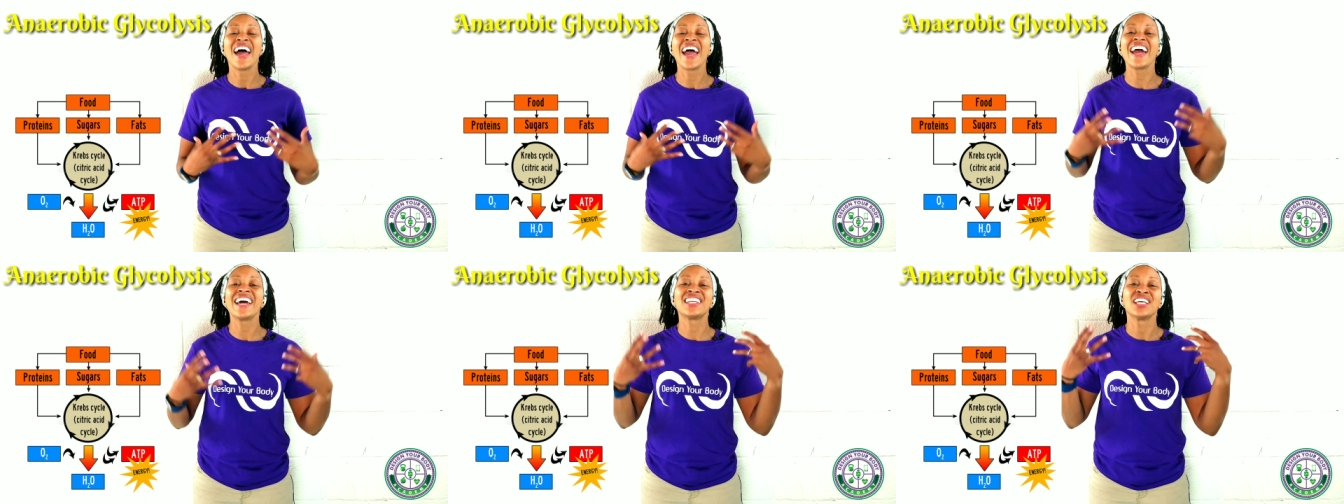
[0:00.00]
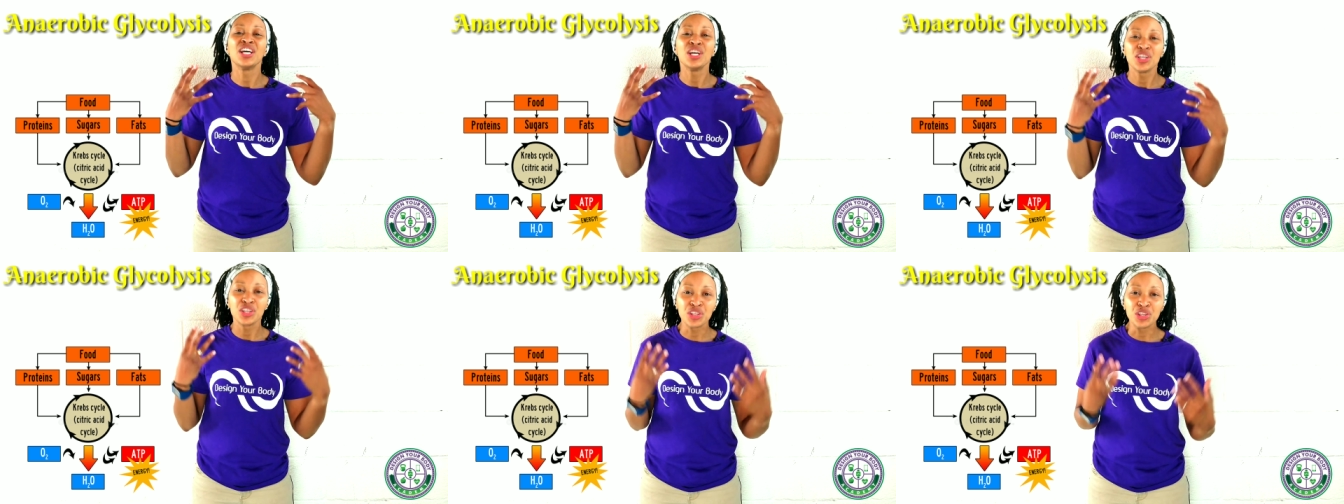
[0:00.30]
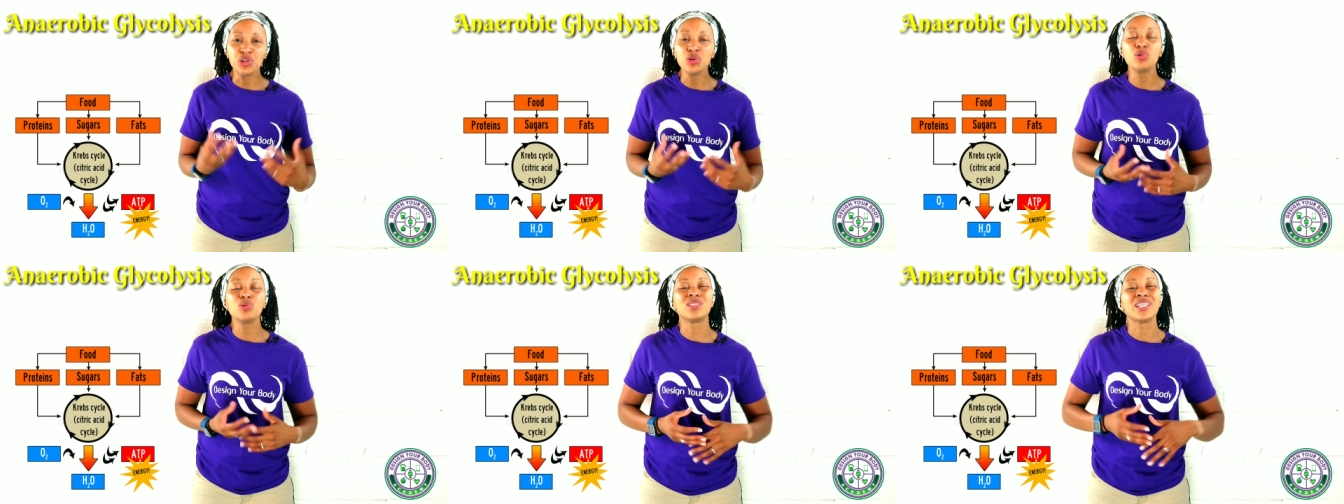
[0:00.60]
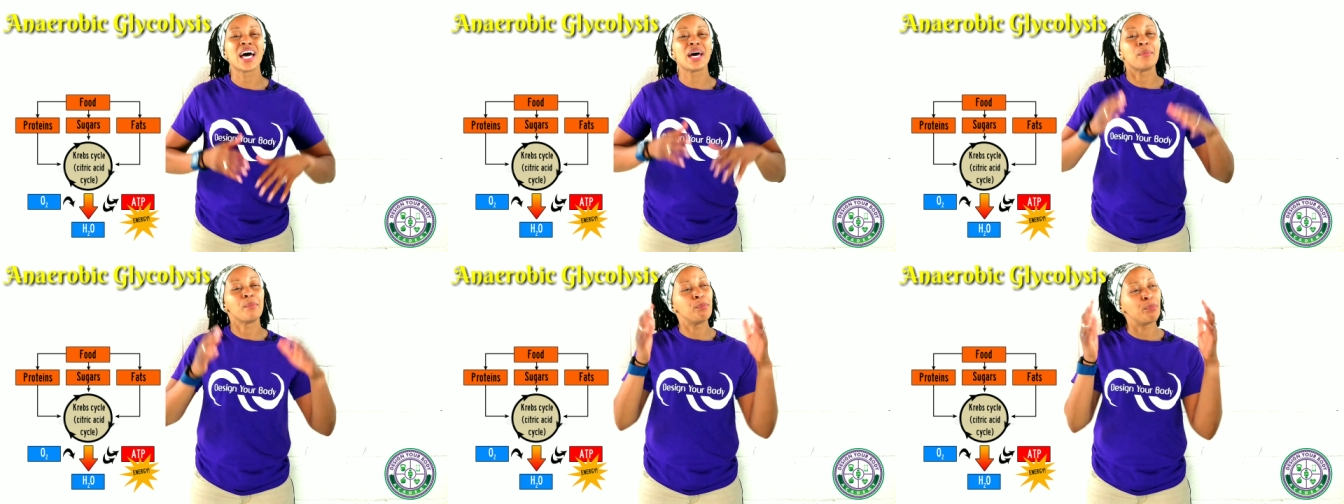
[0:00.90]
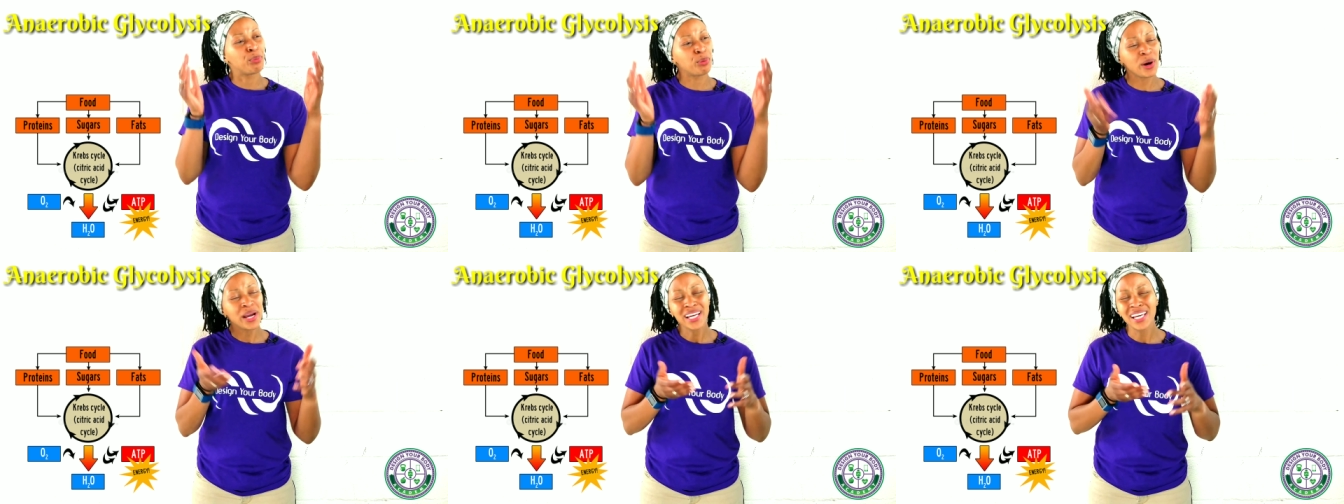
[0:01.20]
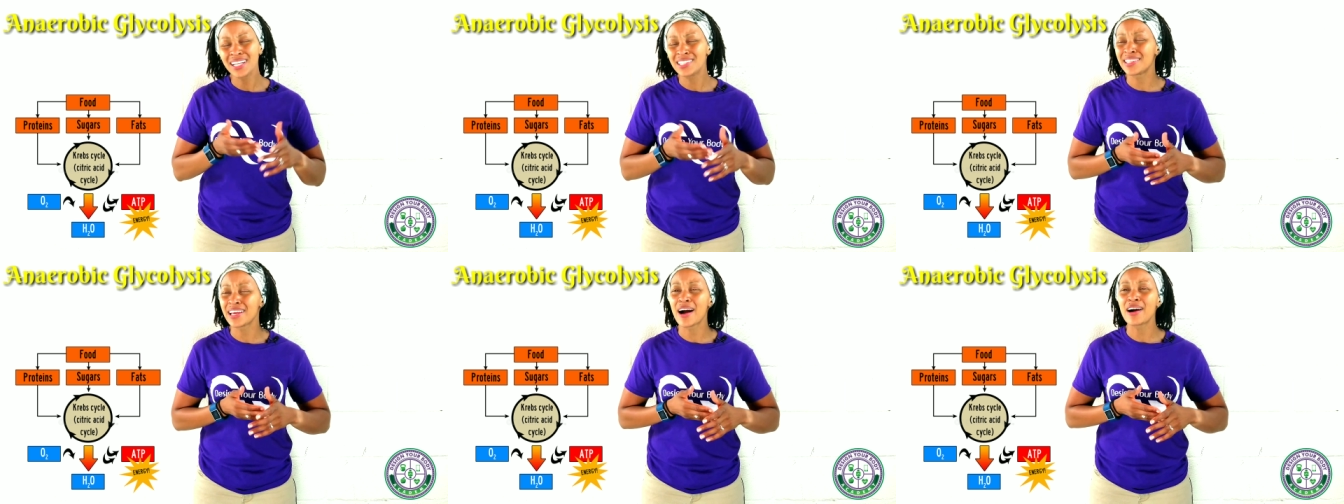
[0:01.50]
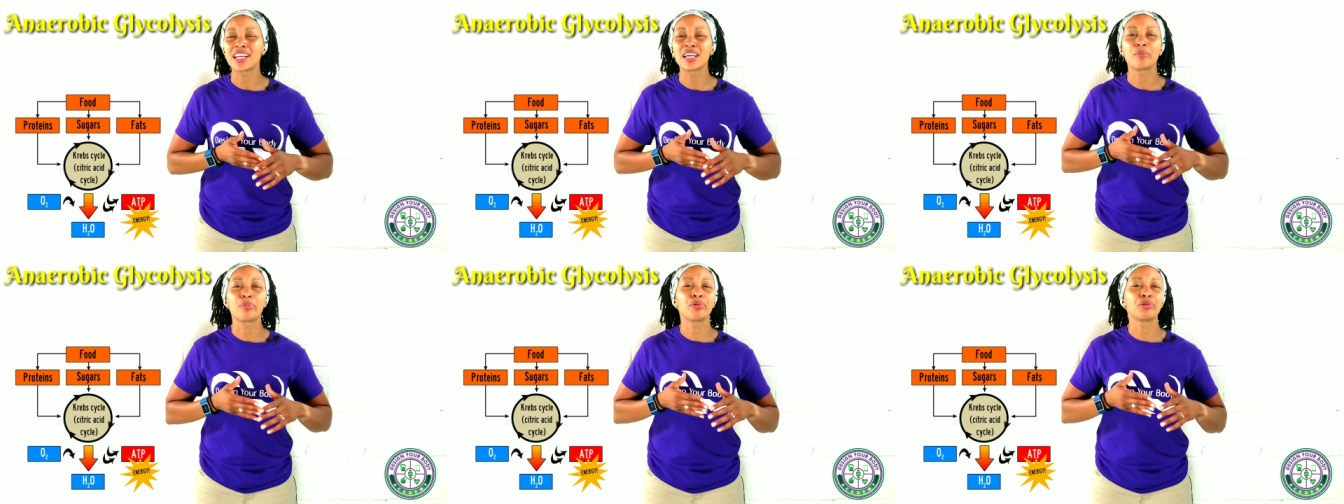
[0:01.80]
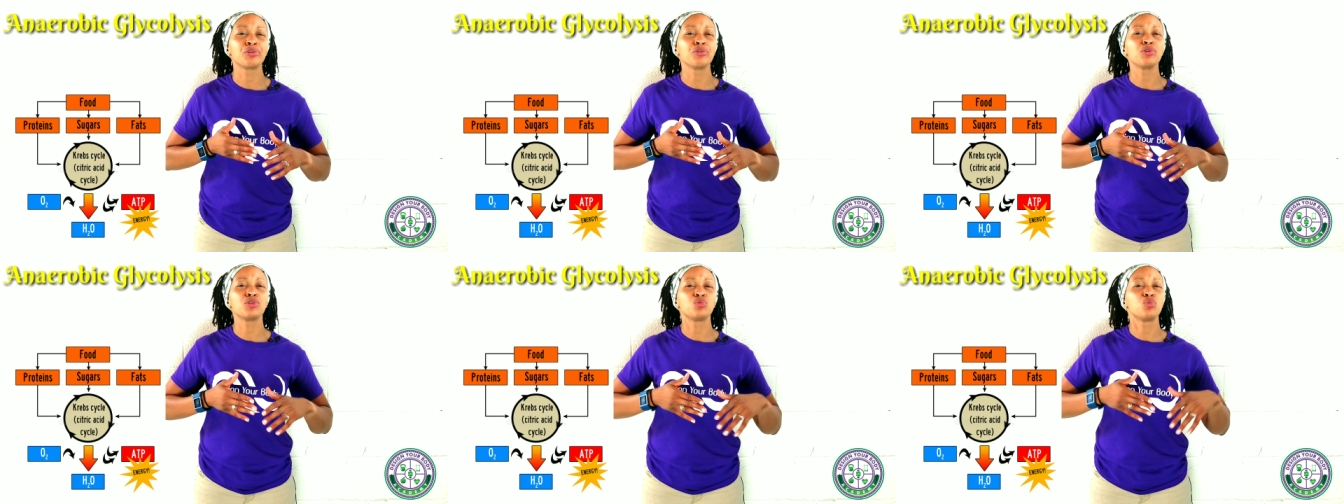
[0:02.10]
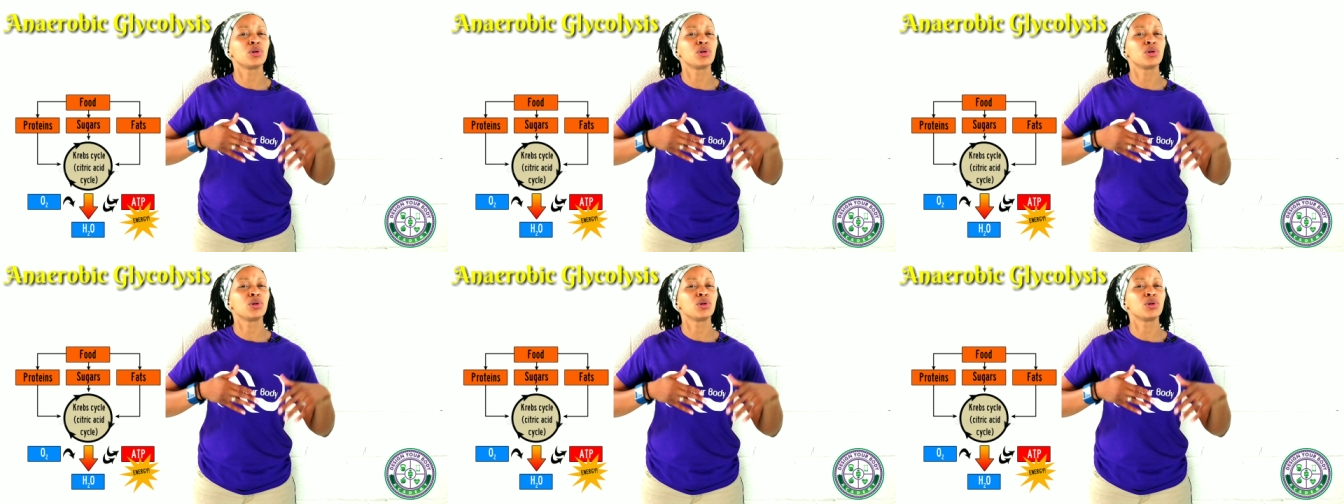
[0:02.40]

and use that, break it down and produce